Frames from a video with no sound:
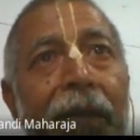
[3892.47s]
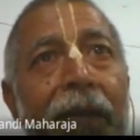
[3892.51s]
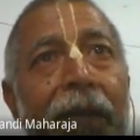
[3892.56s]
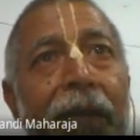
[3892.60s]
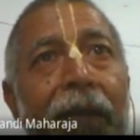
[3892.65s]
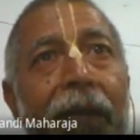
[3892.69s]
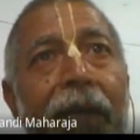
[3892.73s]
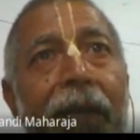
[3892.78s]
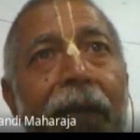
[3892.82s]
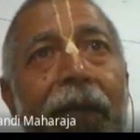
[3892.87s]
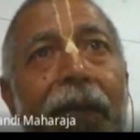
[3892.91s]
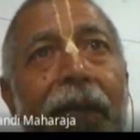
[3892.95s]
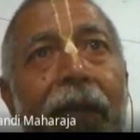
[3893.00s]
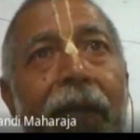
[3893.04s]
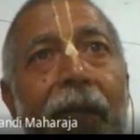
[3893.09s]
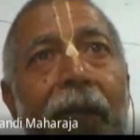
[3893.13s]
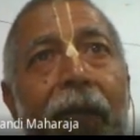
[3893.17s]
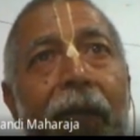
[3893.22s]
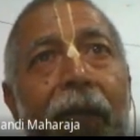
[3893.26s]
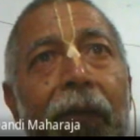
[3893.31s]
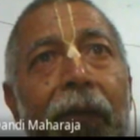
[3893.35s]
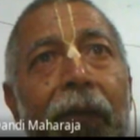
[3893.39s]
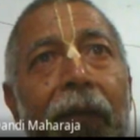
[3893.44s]
Therefore, you
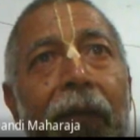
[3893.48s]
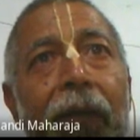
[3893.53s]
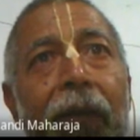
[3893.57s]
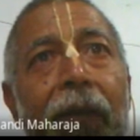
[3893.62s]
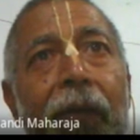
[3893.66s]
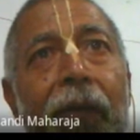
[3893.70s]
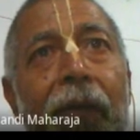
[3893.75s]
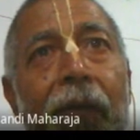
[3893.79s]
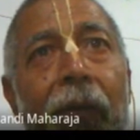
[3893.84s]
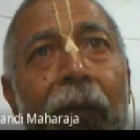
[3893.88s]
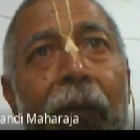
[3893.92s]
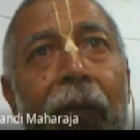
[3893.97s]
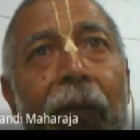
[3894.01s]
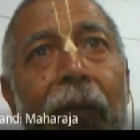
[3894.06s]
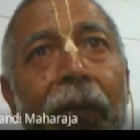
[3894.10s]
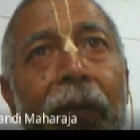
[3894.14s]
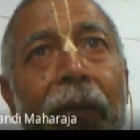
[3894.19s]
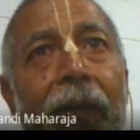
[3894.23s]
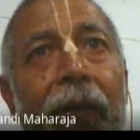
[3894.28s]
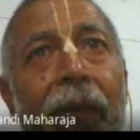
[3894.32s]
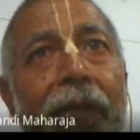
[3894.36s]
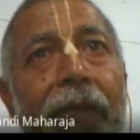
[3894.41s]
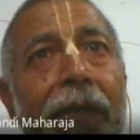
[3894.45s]
are known as the
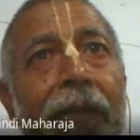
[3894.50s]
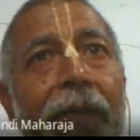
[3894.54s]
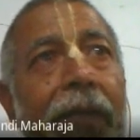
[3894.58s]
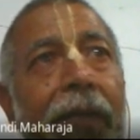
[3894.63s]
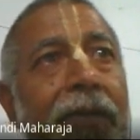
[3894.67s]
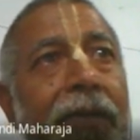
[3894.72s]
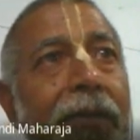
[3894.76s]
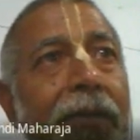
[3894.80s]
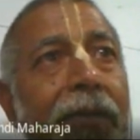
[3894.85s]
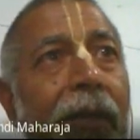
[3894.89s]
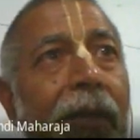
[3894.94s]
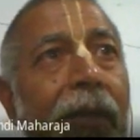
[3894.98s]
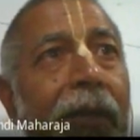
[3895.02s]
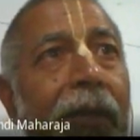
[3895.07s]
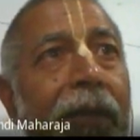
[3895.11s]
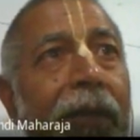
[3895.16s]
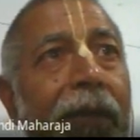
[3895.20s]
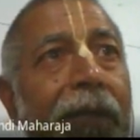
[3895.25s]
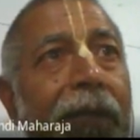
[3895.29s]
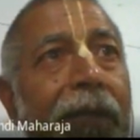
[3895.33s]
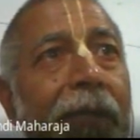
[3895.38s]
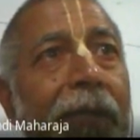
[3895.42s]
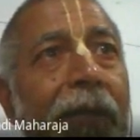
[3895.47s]
destroyers of the
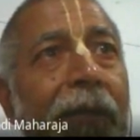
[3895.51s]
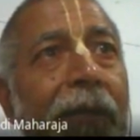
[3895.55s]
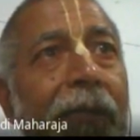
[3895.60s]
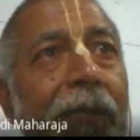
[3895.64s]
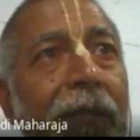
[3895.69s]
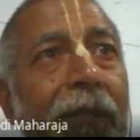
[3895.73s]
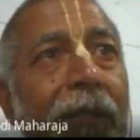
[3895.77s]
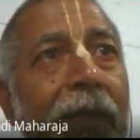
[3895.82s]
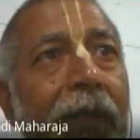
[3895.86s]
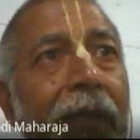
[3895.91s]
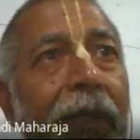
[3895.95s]
fear.